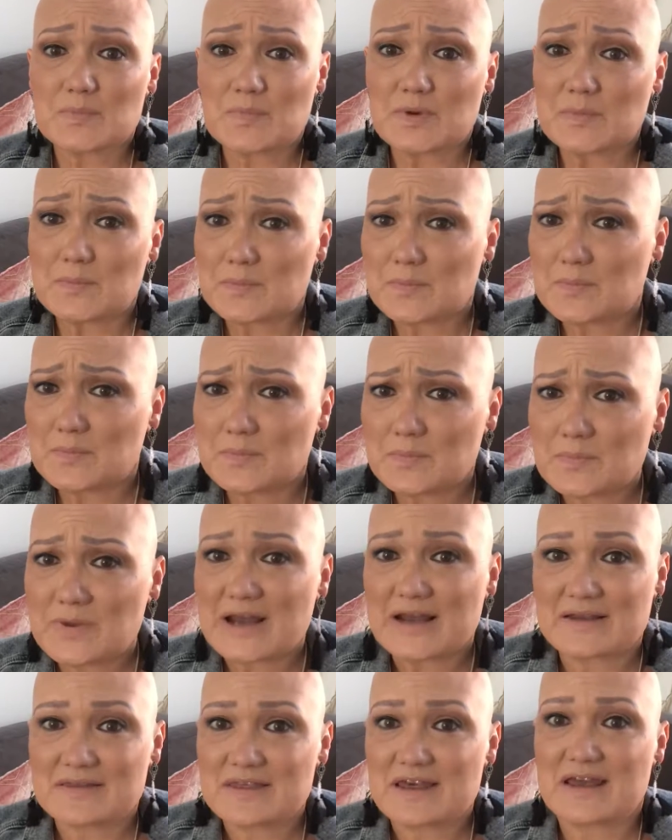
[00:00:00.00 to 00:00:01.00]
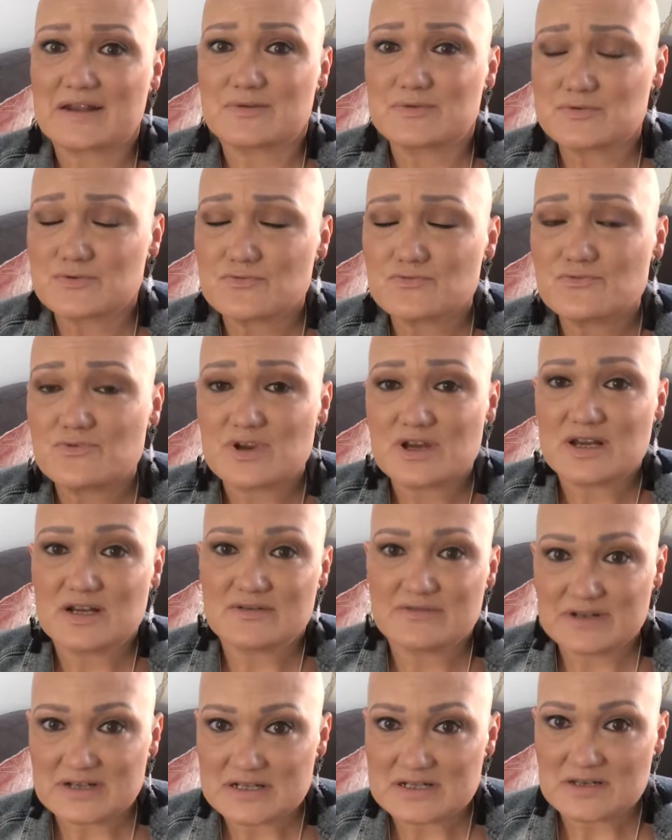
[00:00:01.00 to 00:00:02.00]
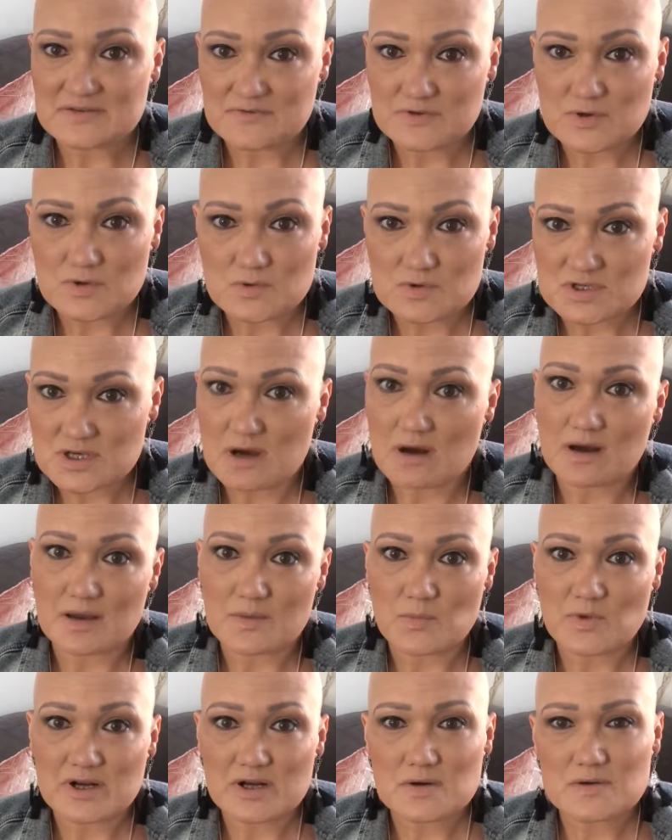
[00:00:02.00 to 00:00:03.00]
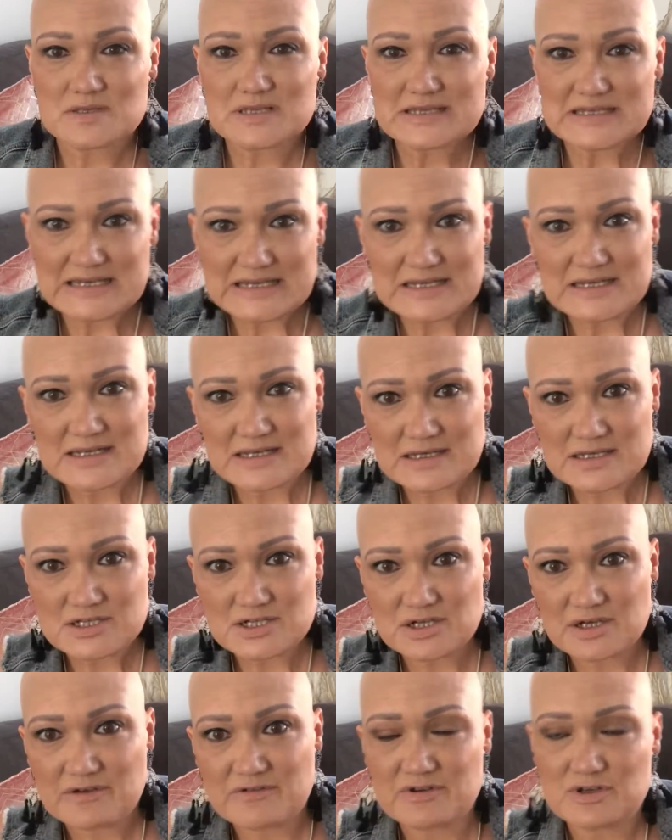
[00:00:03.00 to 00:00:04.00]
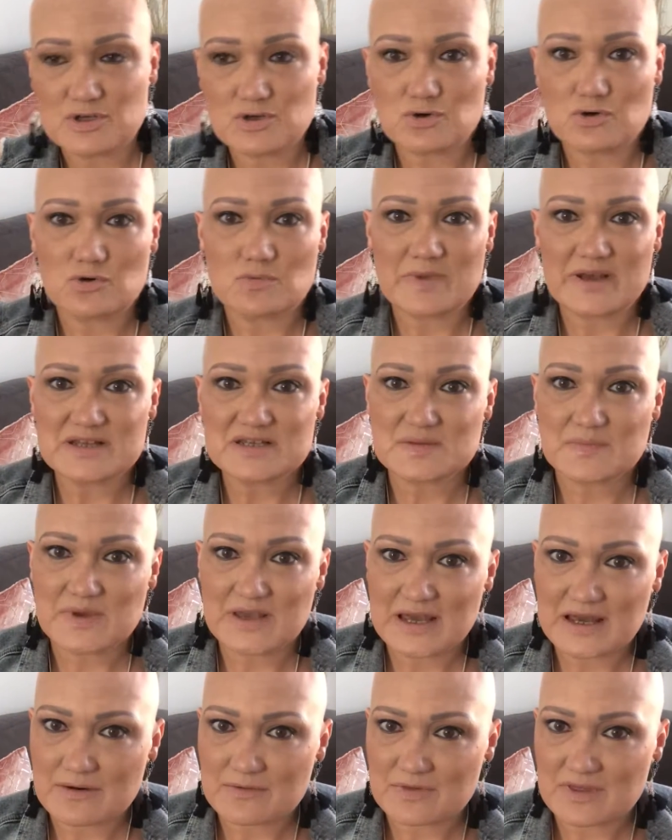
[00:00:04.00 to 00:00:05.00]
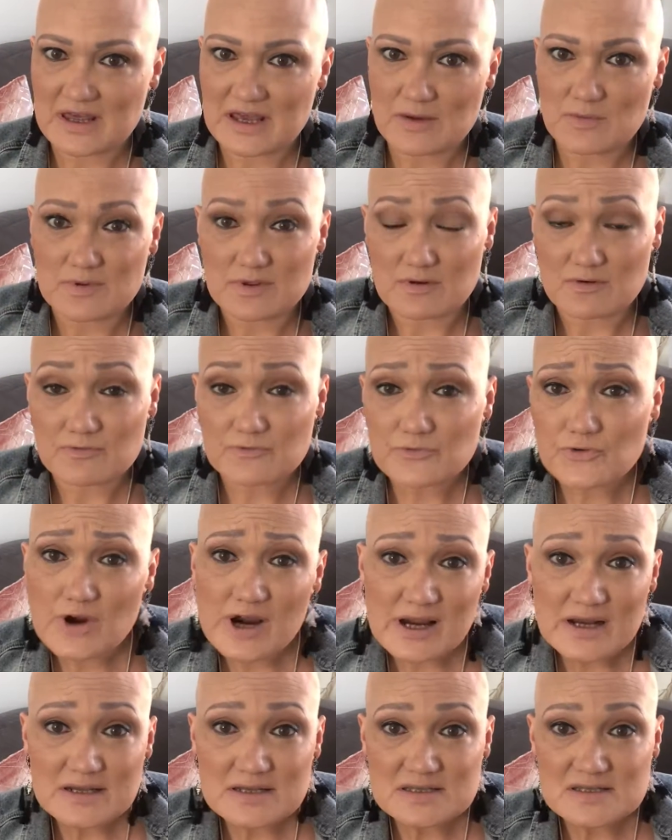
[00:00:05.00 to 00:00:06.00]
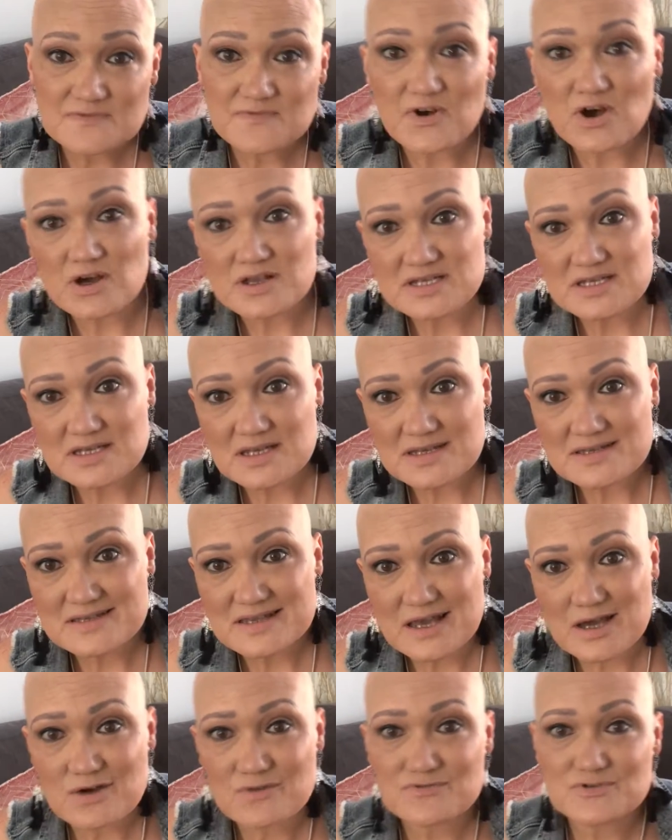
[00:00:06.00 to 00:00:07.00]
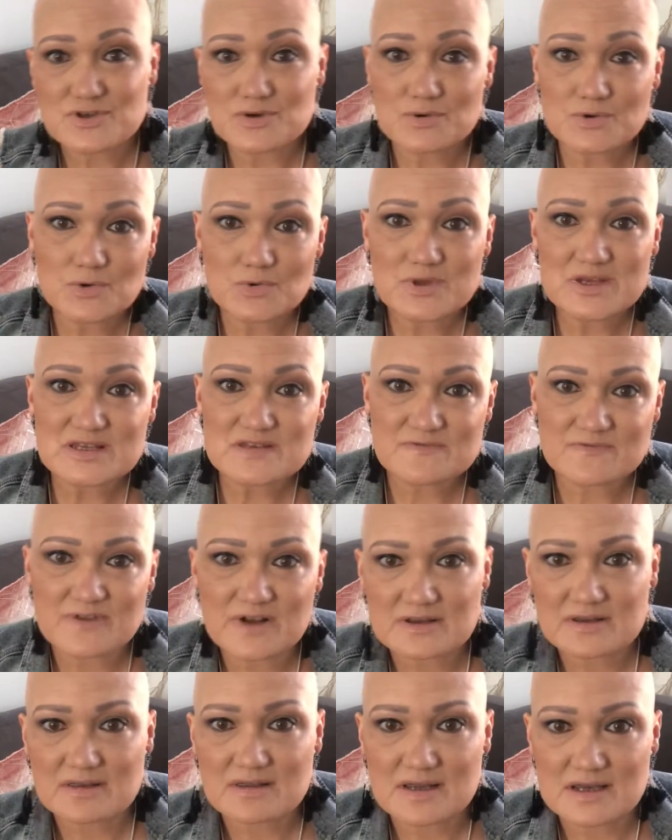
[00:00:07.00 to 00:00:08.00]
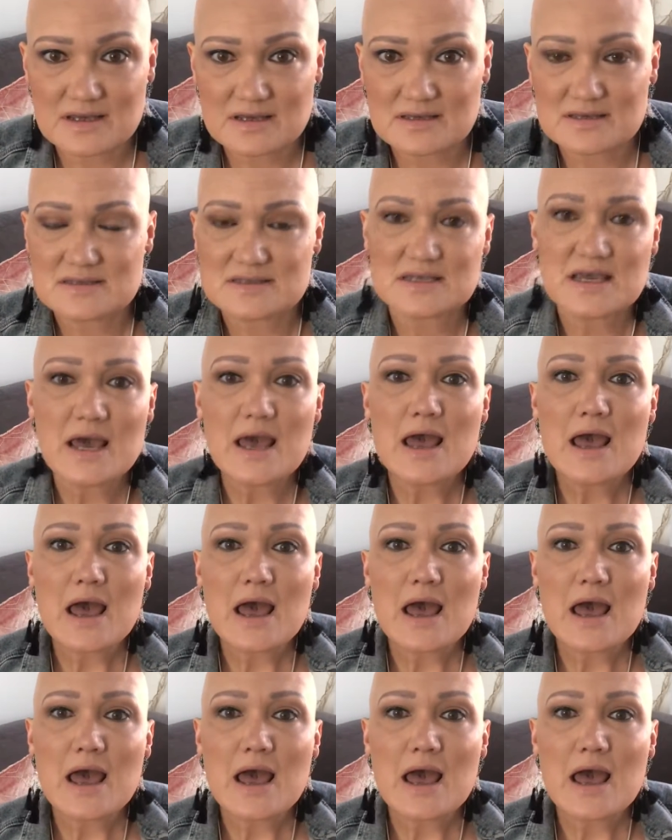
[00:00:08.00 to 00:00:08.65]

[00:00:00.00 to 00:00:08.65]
But back then it was a really, really difficult time. When I was a teenager and you're meant to be out there with your friends, finding yourself, doing all these fun things,